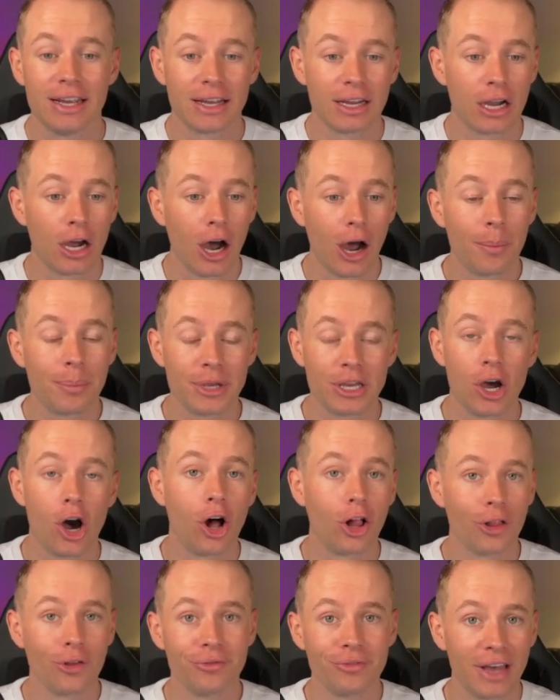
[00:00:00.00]
copy
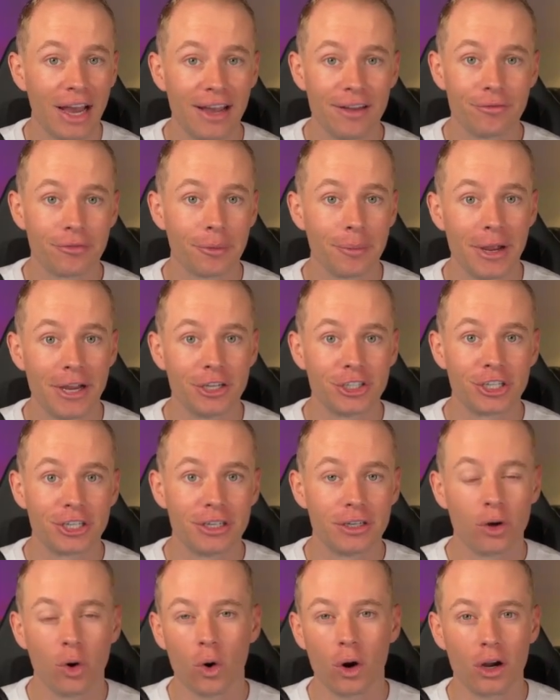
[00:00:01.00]
all of that
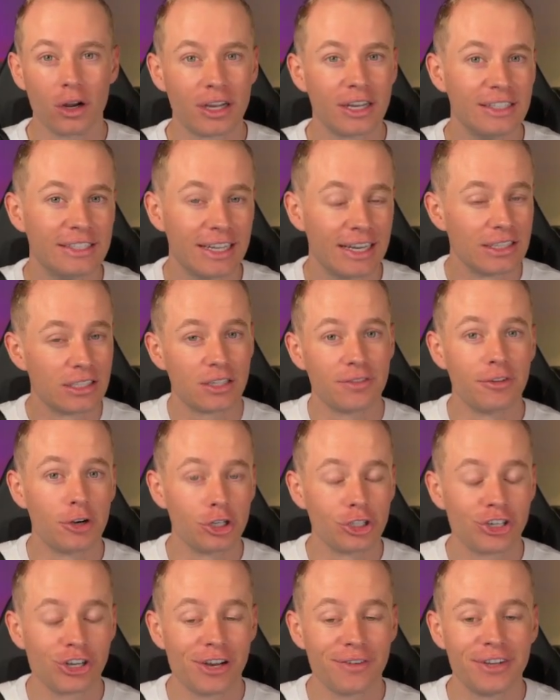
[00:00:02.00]
information or a condensed
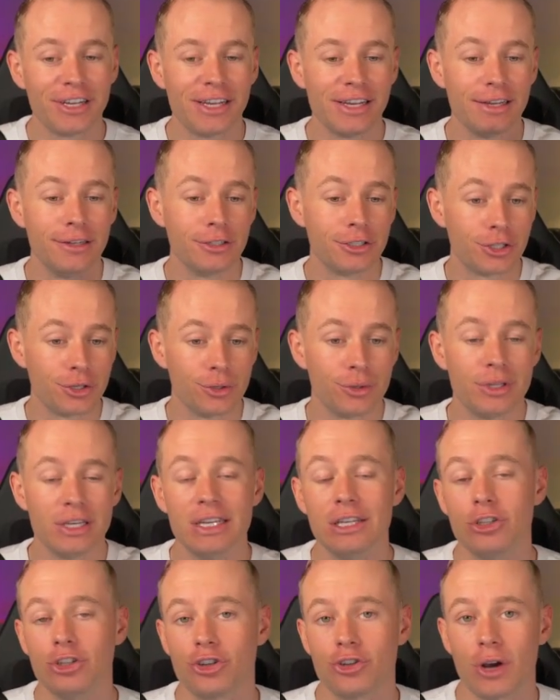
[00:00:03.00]
version of it into the
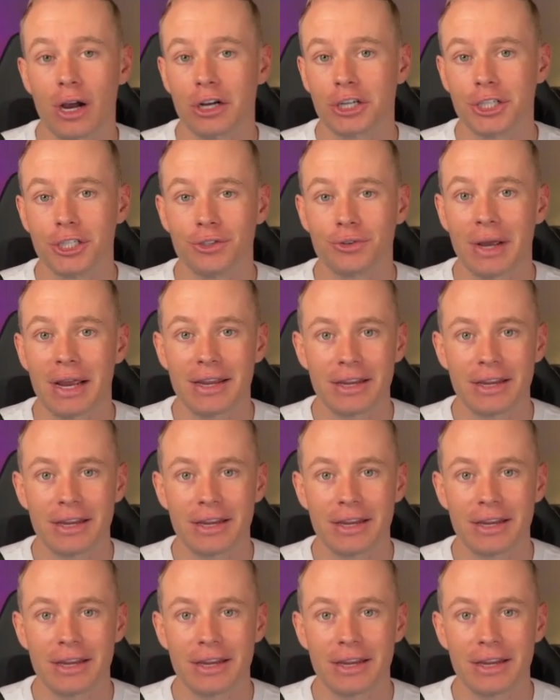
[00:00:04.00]
instructions right